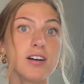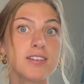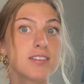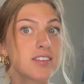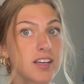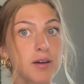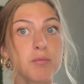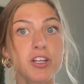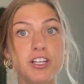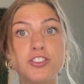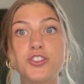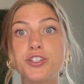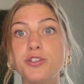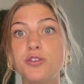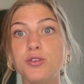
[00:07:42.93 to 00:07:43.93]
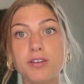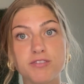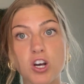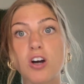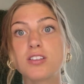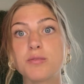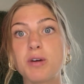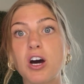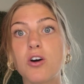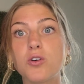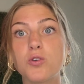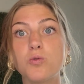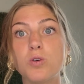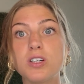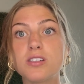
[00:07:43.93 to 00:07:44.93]
Sam Landry, who I've talked about,
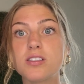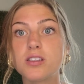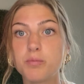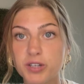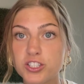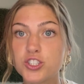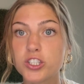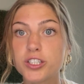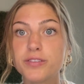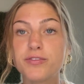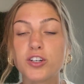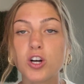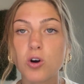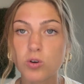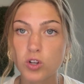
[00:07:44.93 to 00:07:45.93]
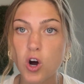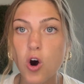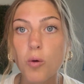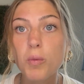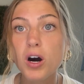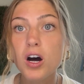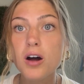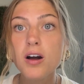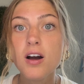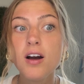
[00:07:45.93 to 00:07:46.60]
who was the pitcher for Oklahoma,